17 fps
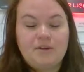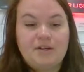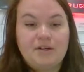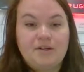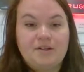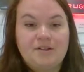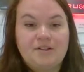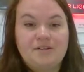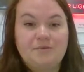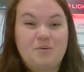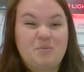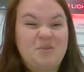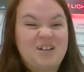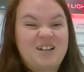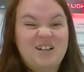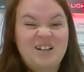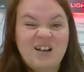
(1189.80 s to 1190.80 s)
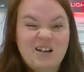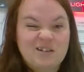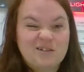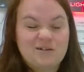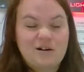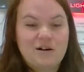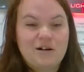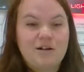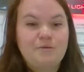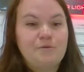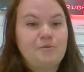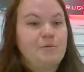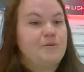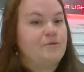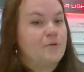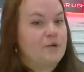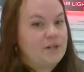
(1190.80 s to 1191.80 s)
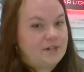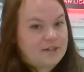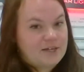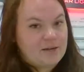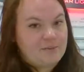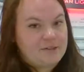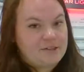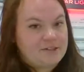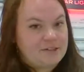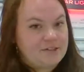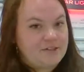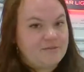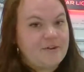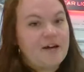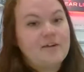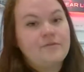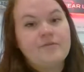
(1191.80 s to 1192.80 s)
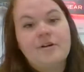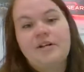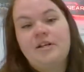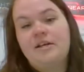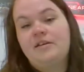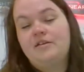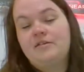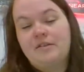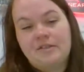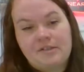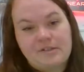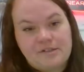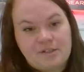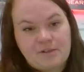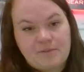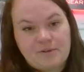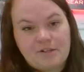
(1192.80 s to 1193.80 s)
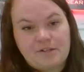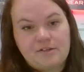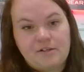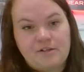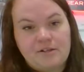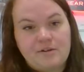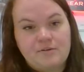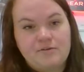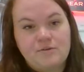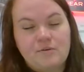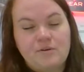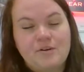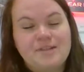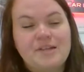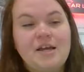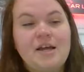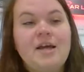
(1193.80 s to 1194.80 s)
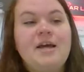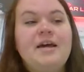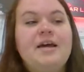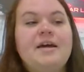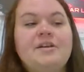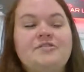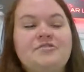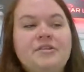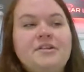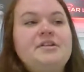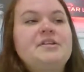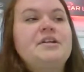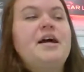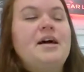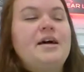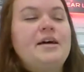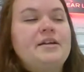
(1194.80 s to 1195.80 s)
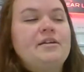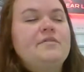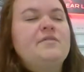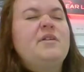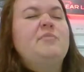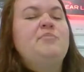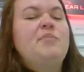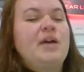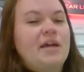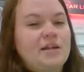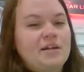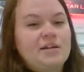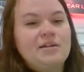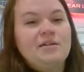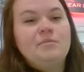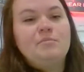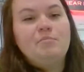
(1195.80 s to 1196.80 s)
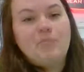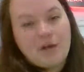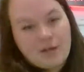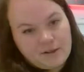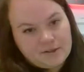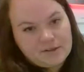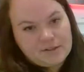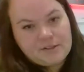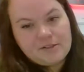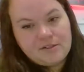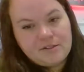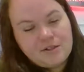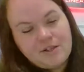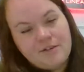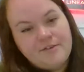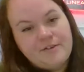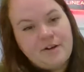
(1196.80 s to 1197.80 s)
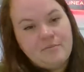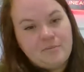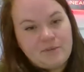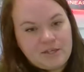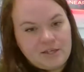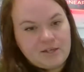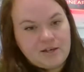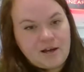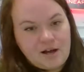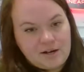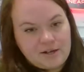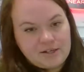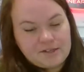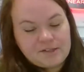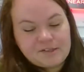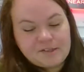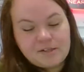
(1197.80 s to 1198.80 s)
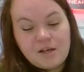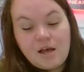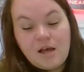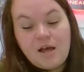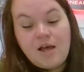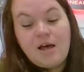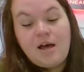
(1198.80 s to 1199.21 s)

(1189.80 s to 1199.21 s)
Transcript: because if we put a connector on it, we'd be voiding the IP65 rating. This is going to be installed outdoors. It's just kind of a pain in the buns, if I'm being honest.